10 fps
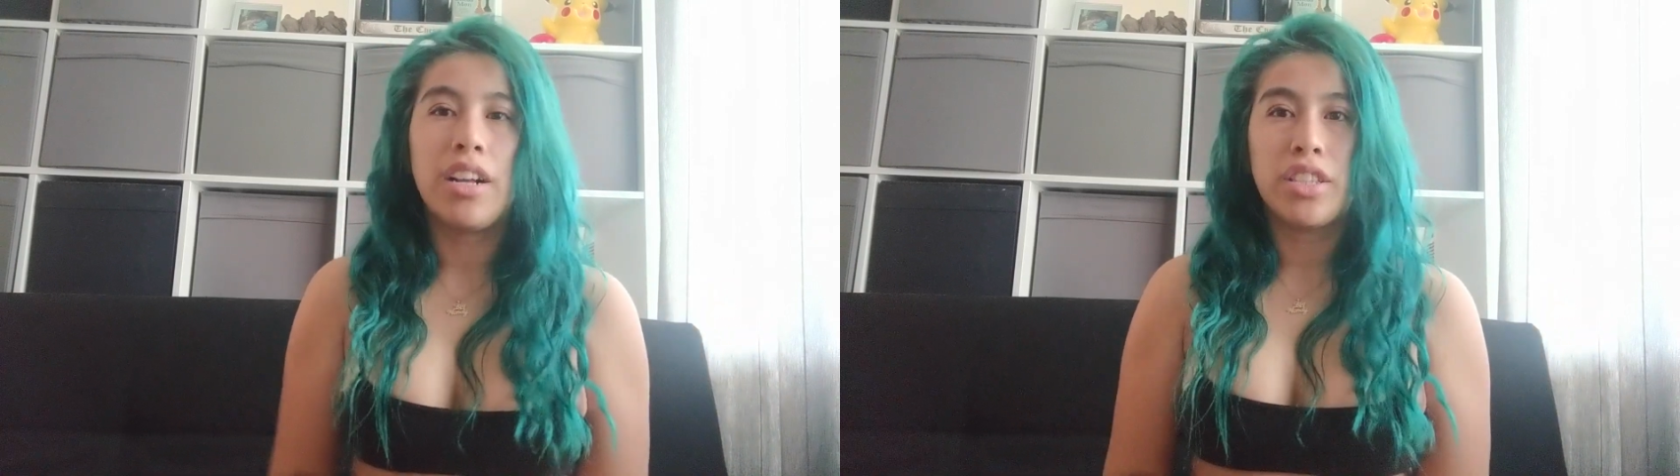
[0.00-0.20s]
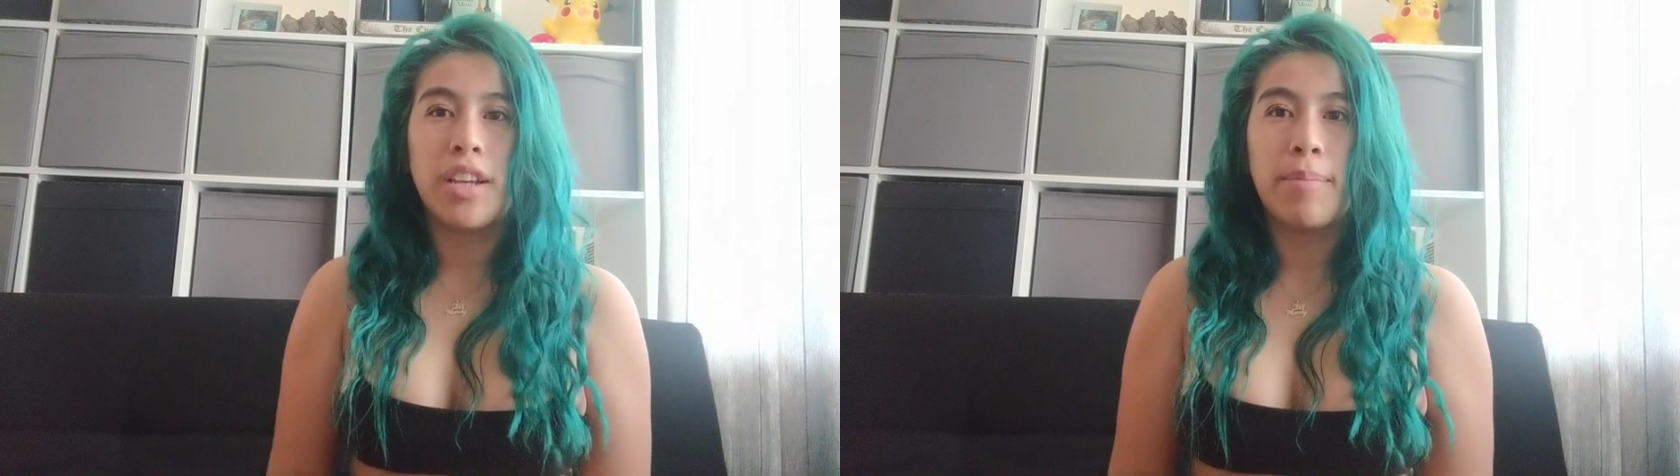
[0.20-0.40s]

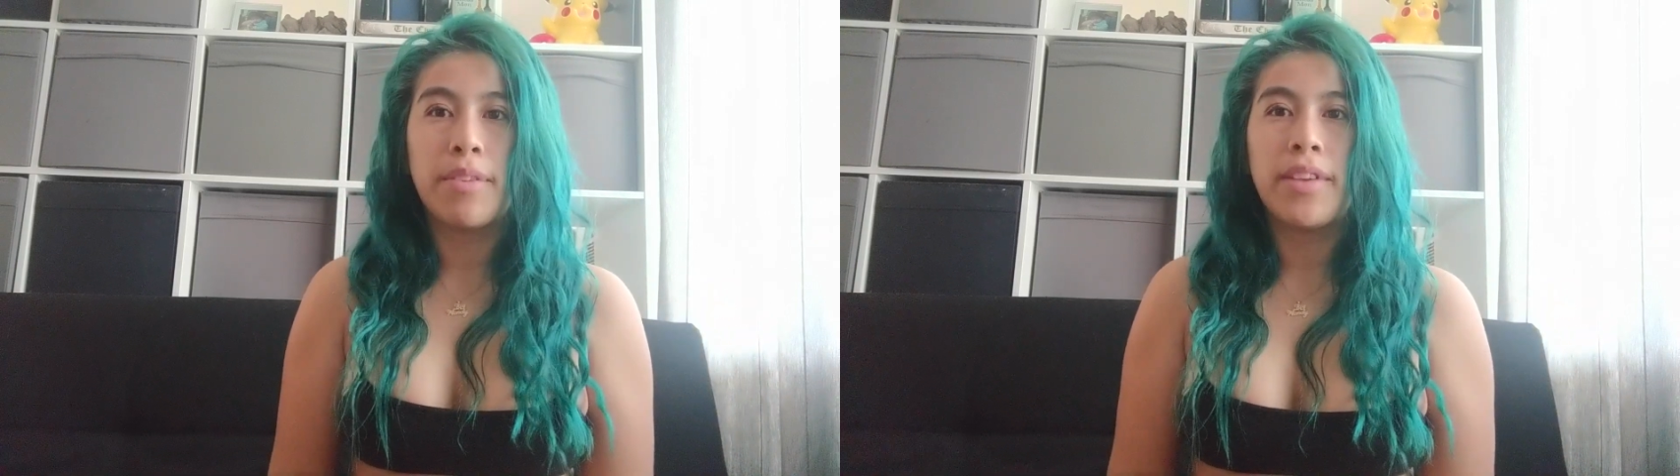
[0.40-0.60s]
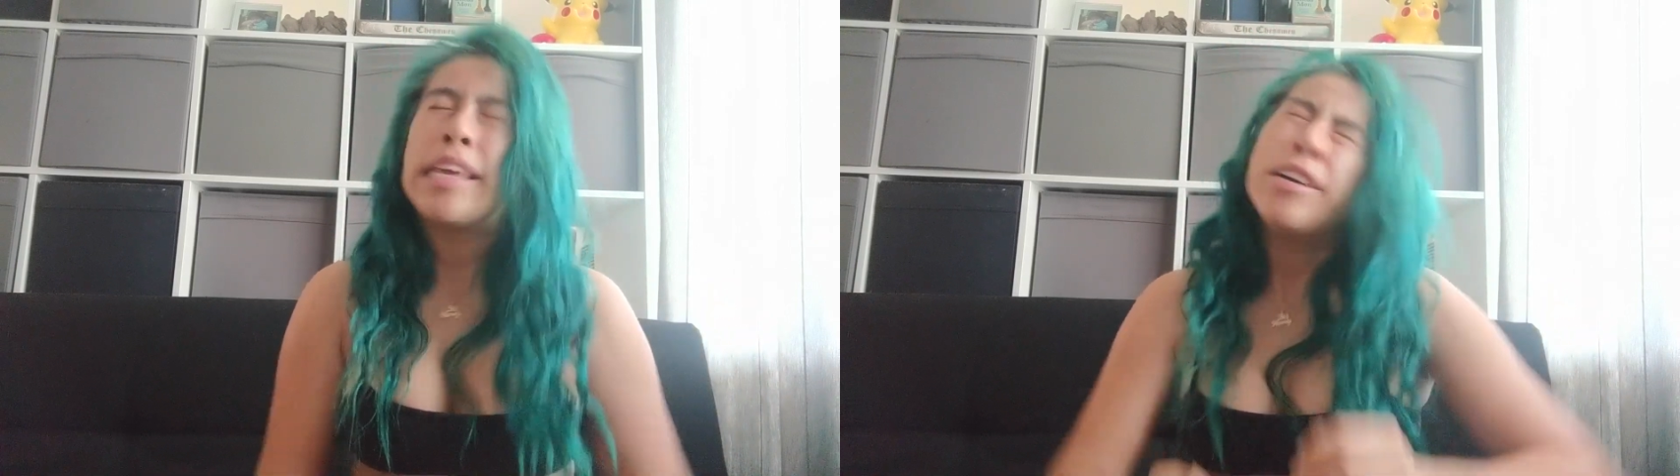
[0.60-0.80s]
I'll stop the
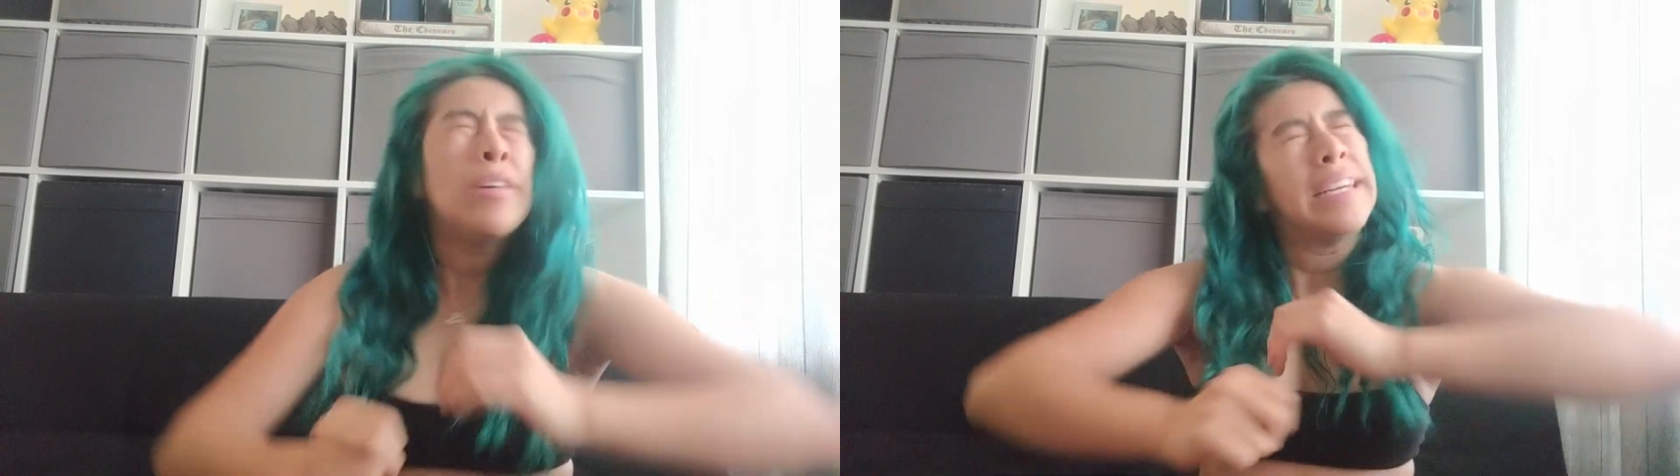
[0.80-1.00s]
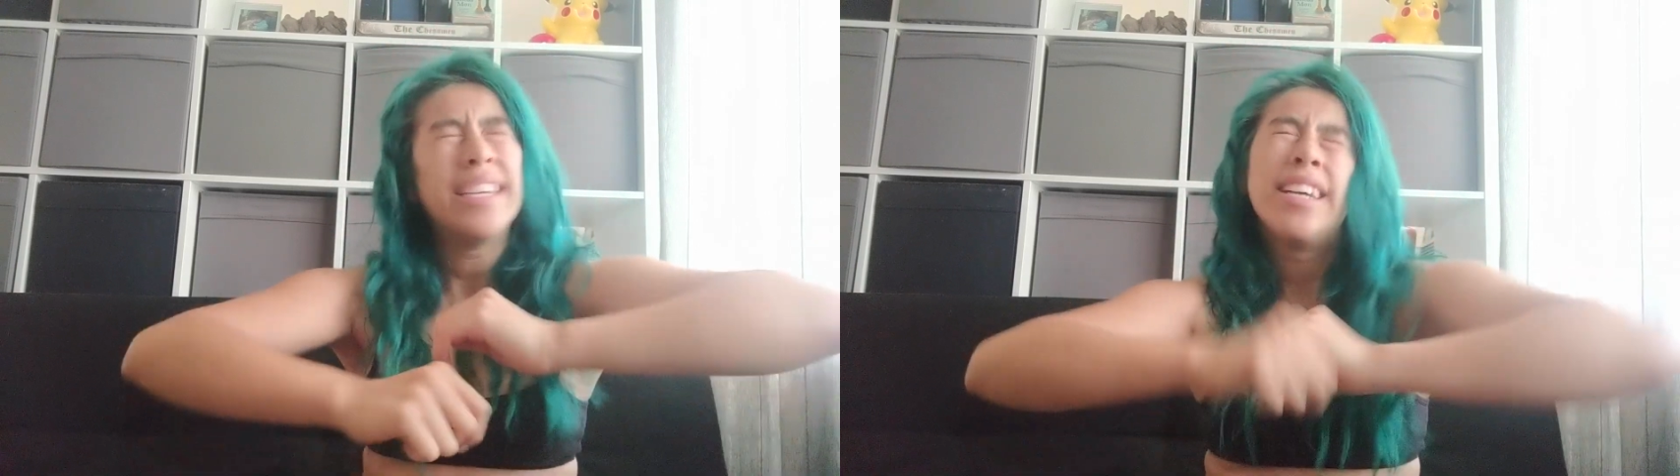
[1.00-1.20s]
video.
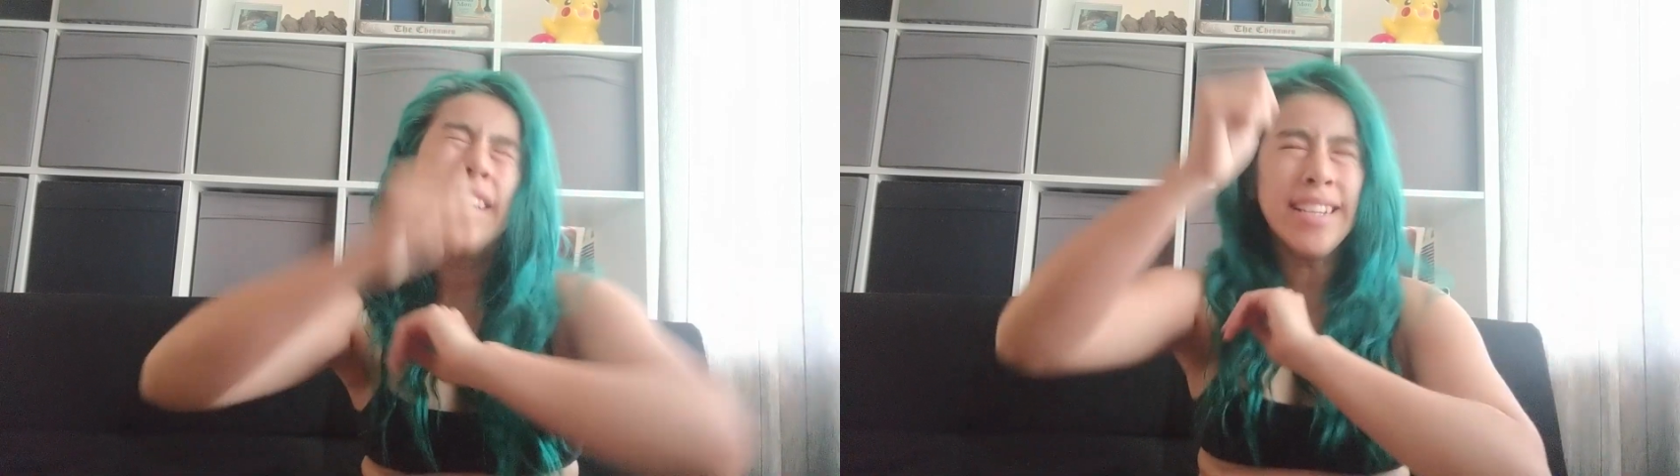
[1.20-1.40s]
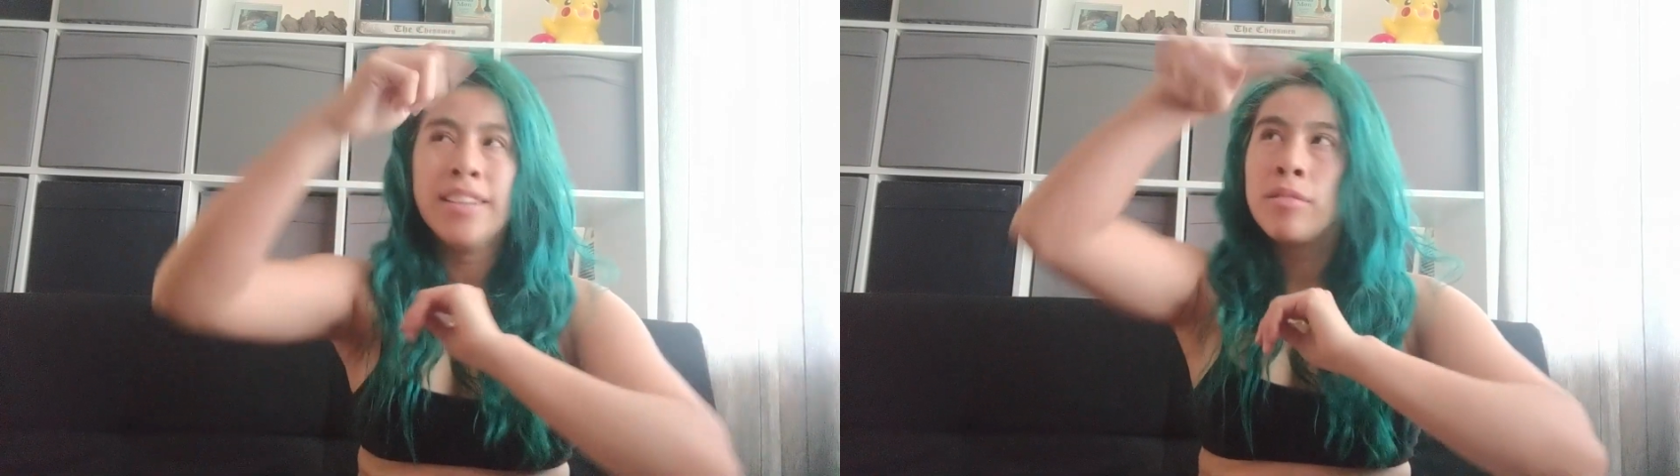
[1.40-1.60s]

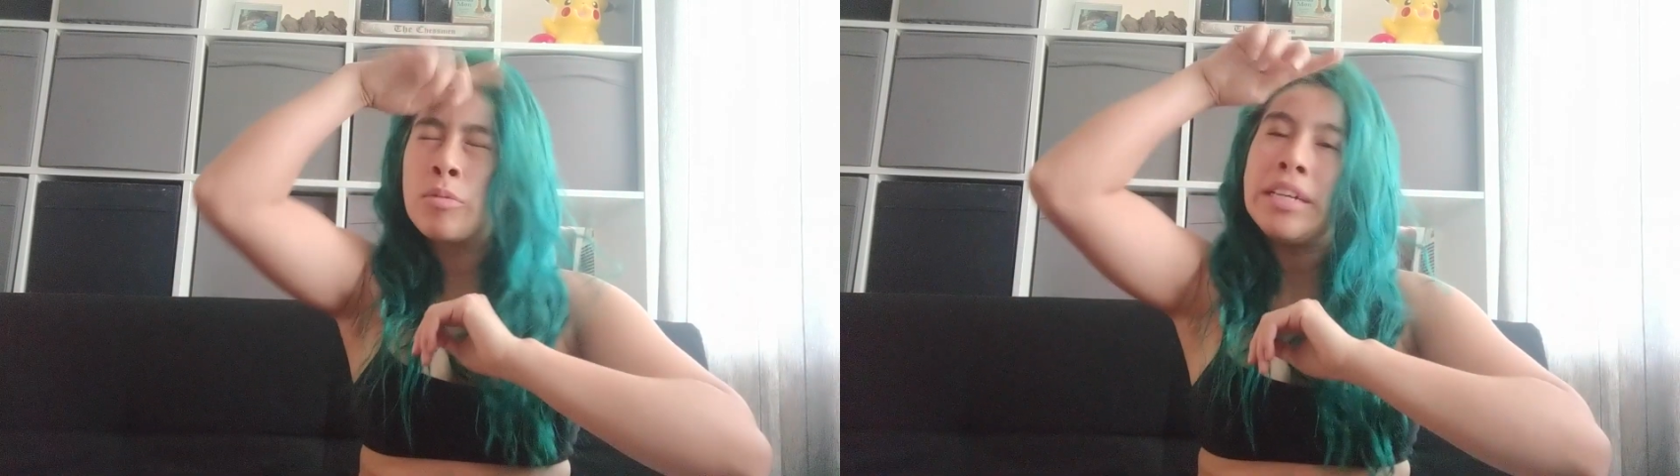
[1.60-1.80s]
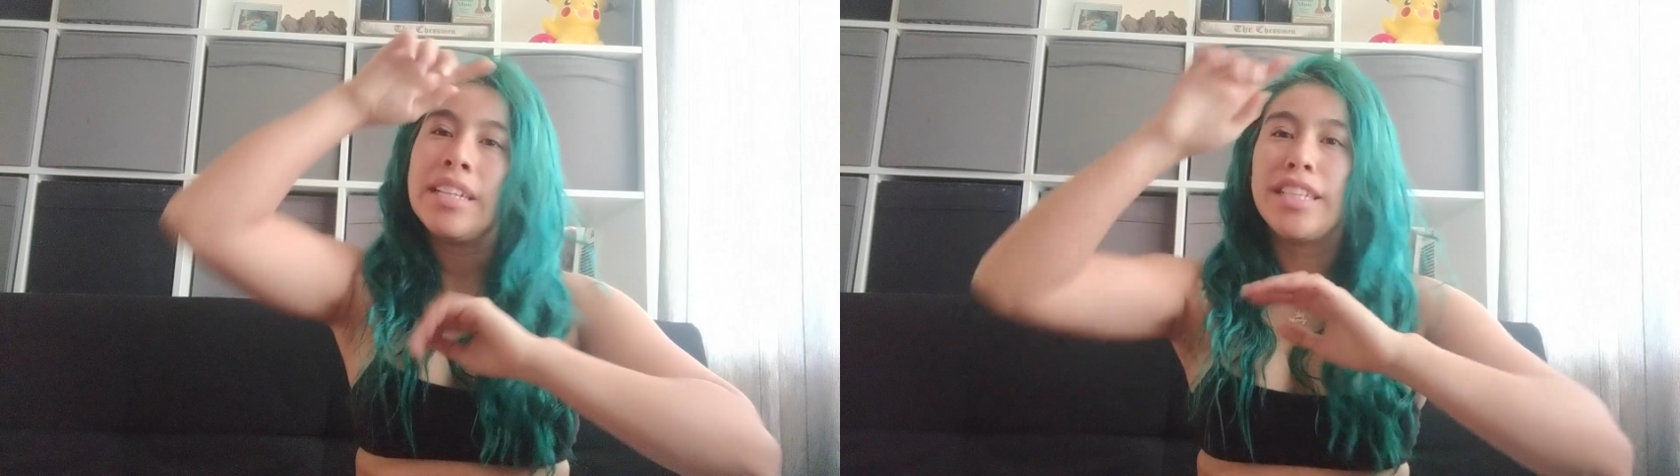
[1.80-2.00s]

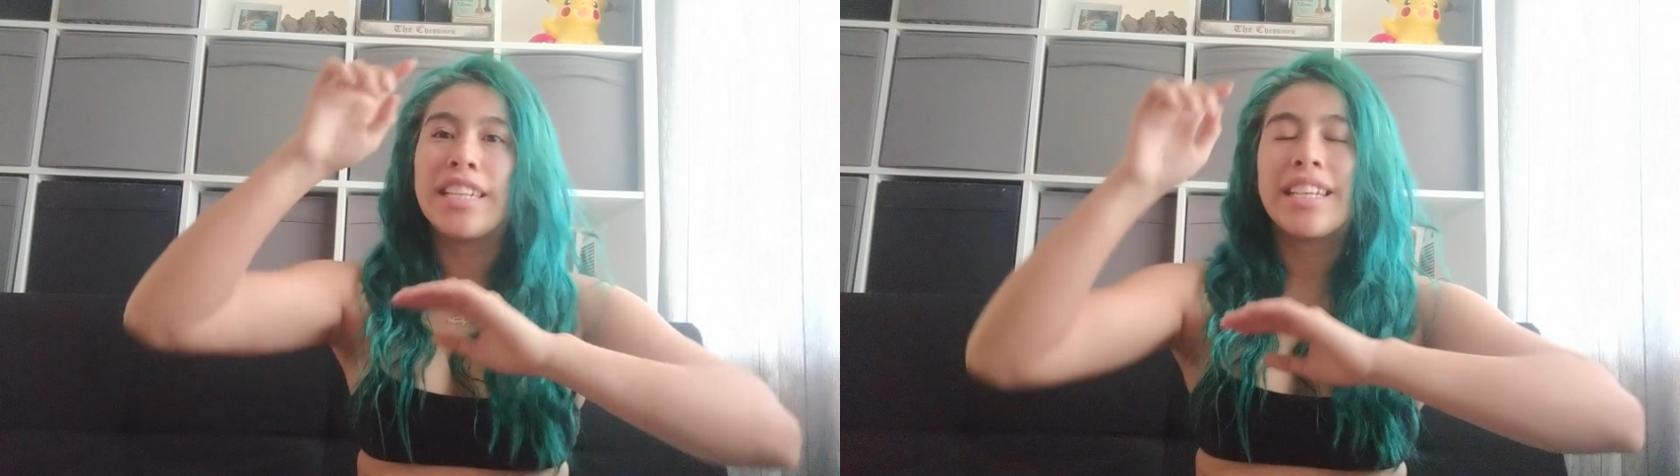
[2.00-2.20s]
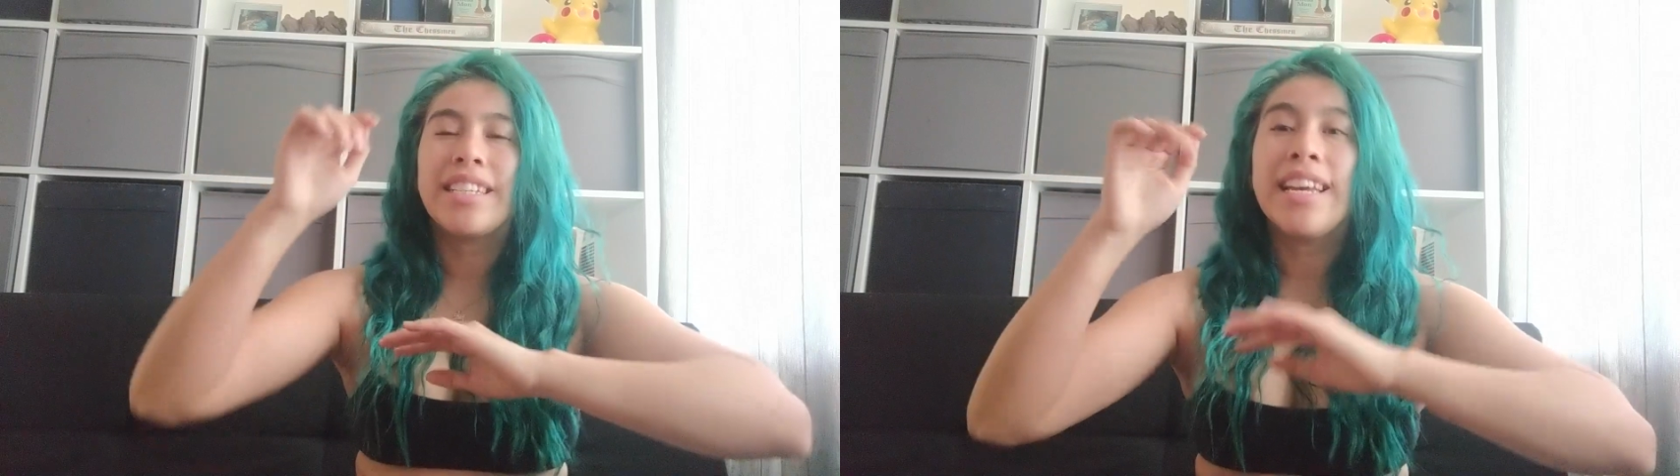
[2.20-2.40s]

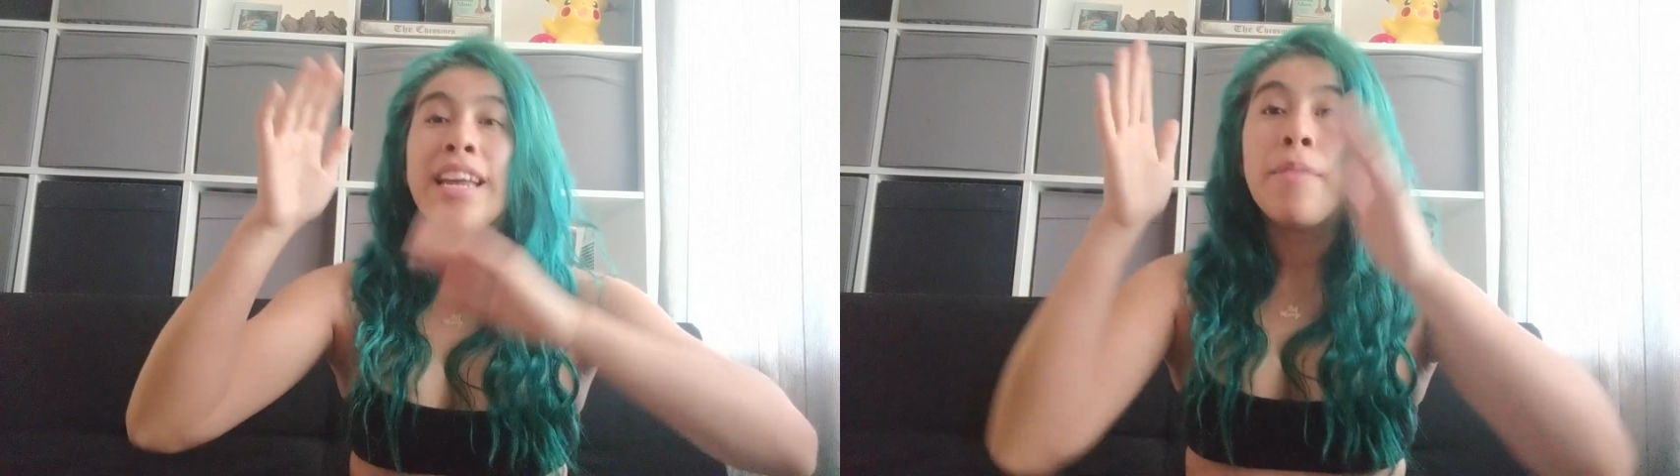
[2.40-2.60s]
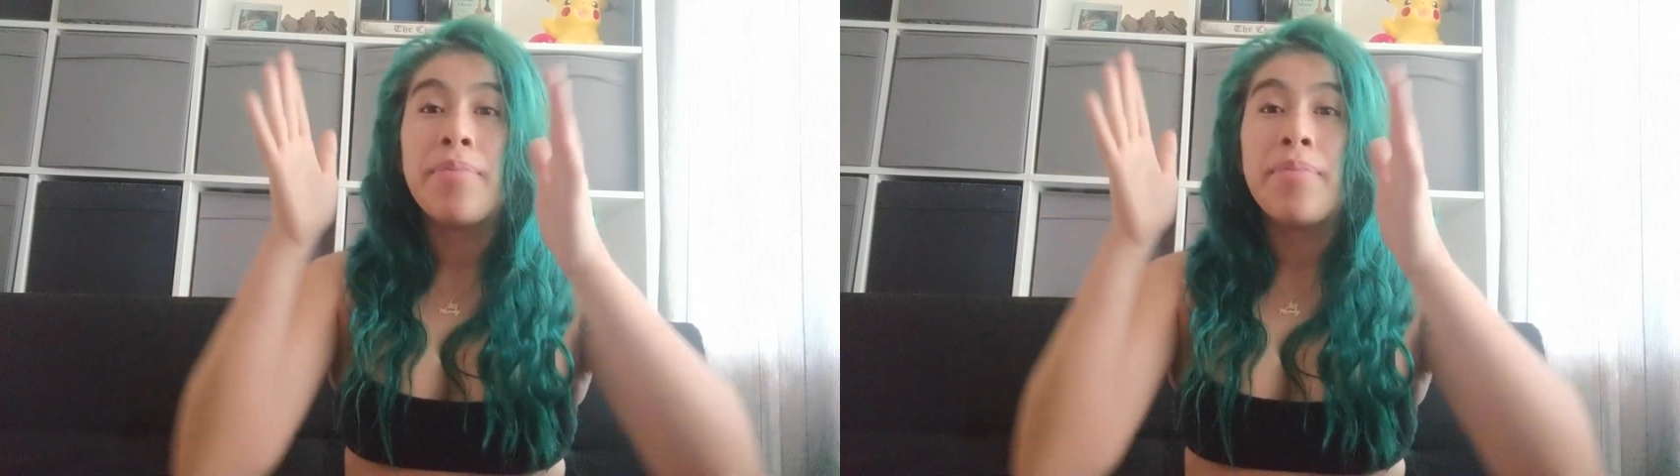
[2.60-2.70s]
Tick, tick, tick.